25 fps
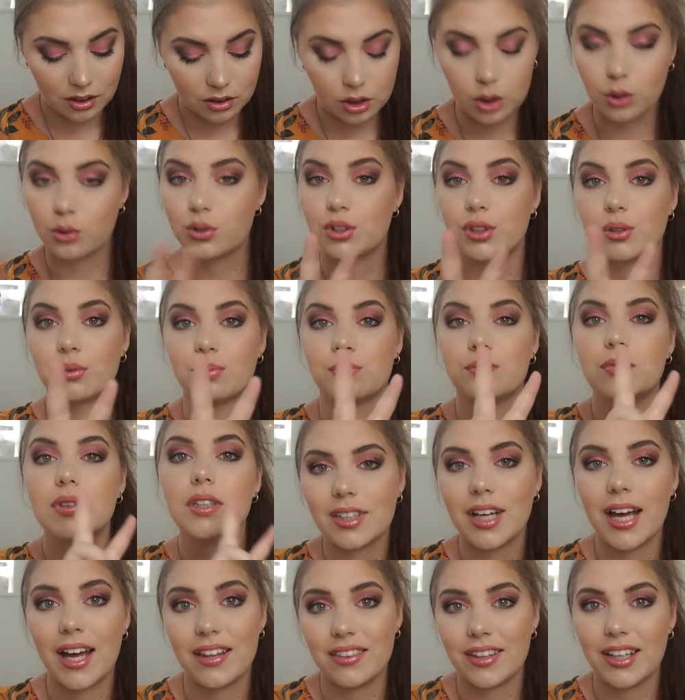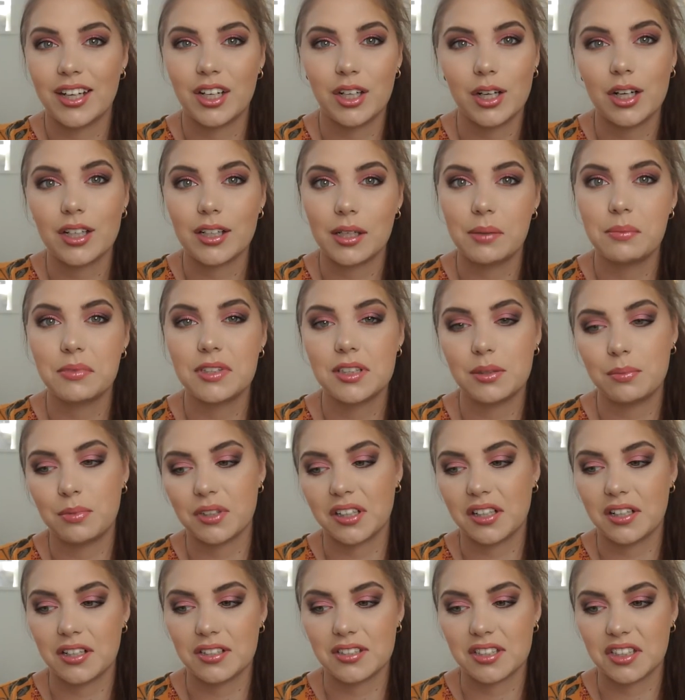no two. And they're not empty
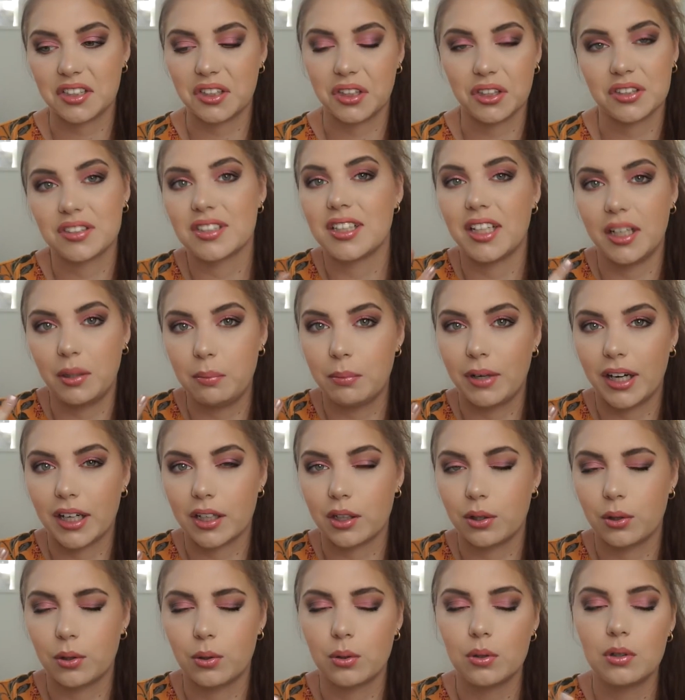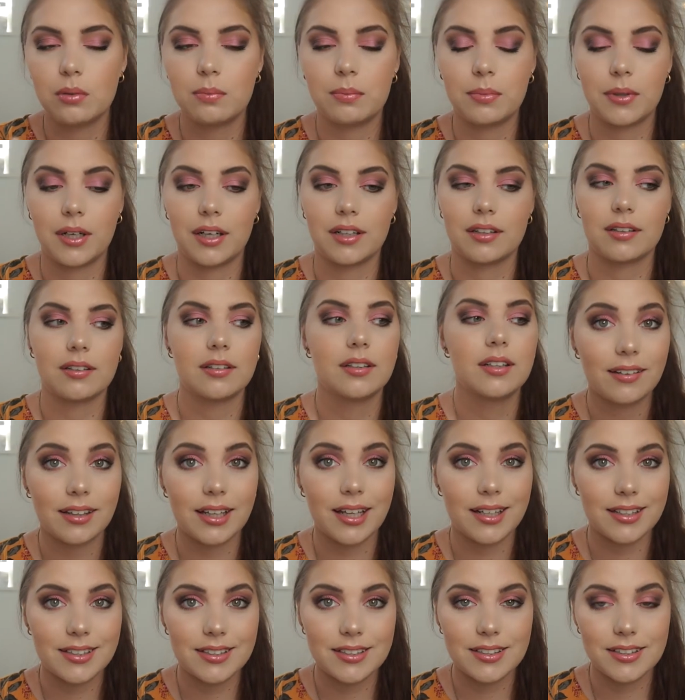because I just hit my goal, but
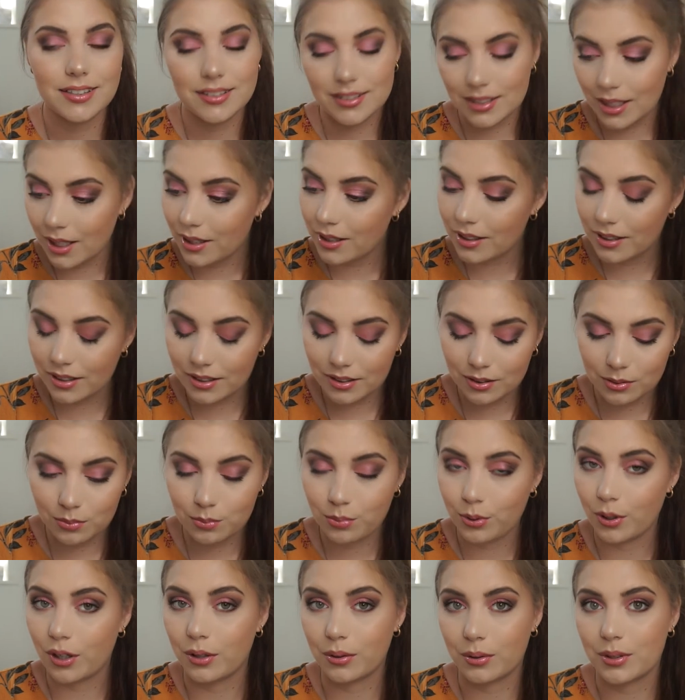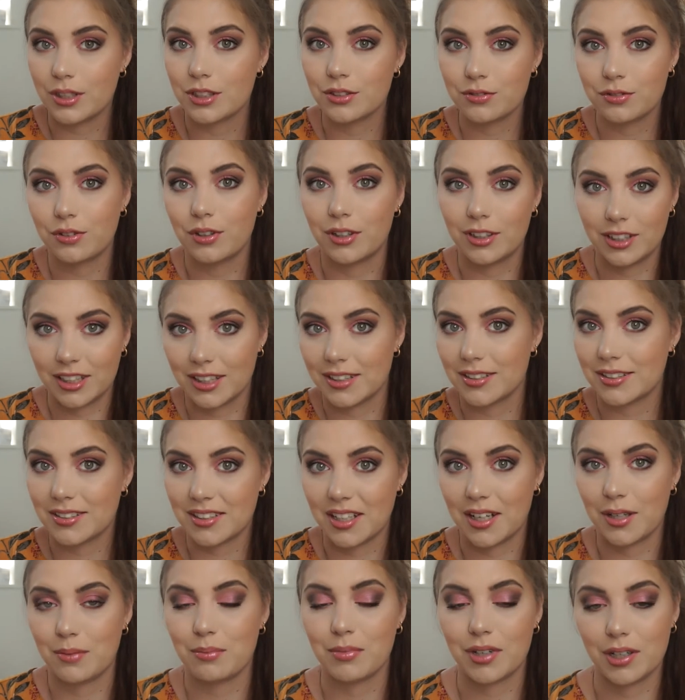that is progress for next
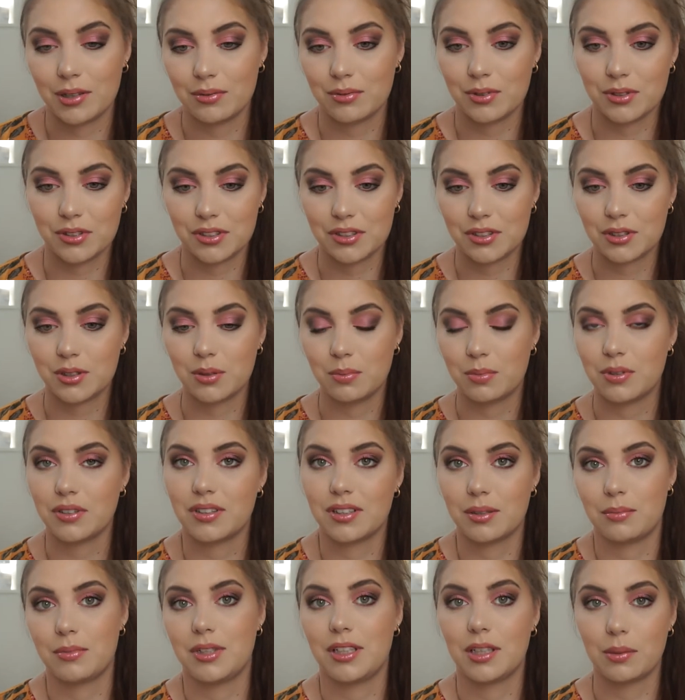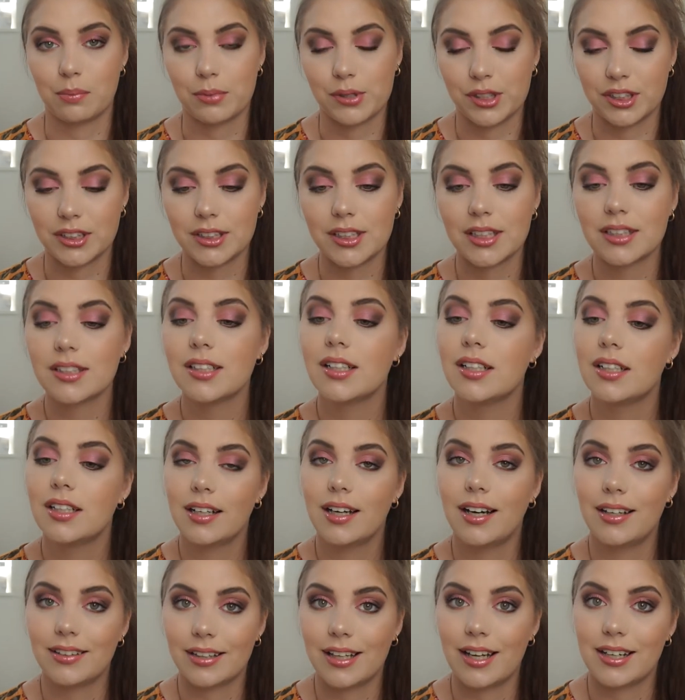time I want to put them in a project.
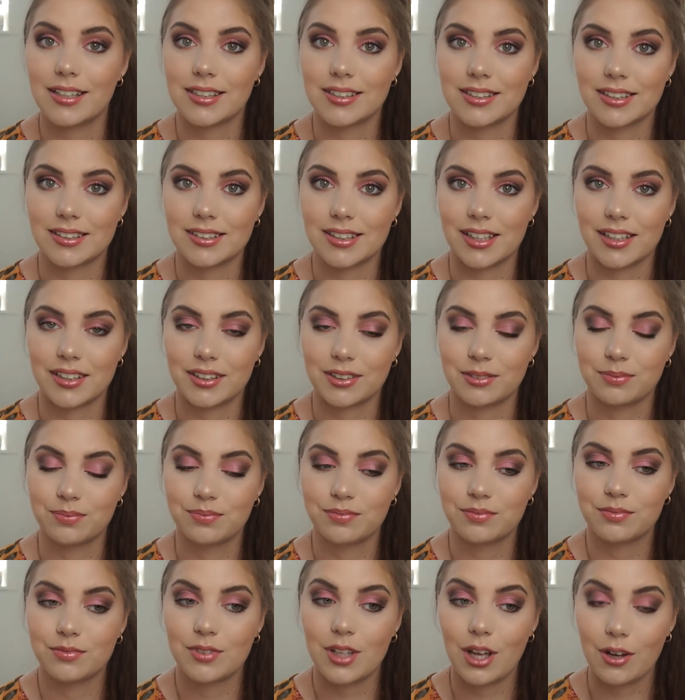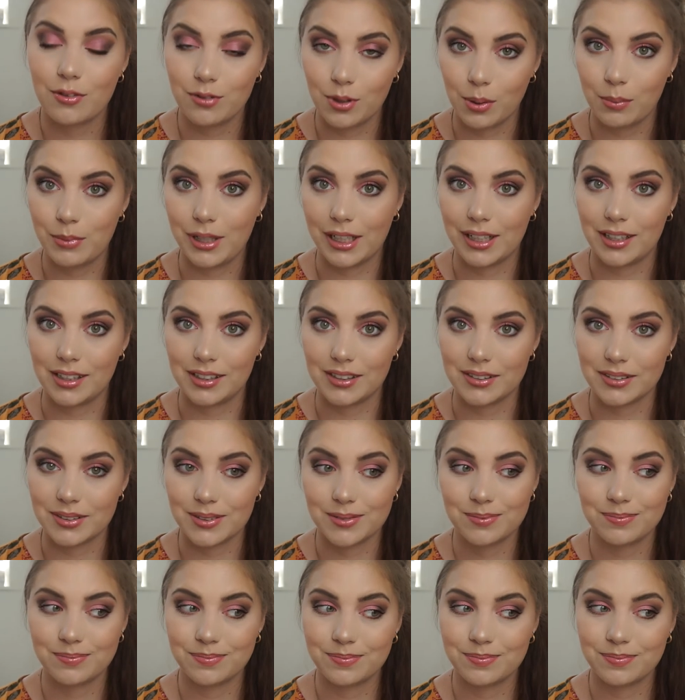And that is exciting, for me at least.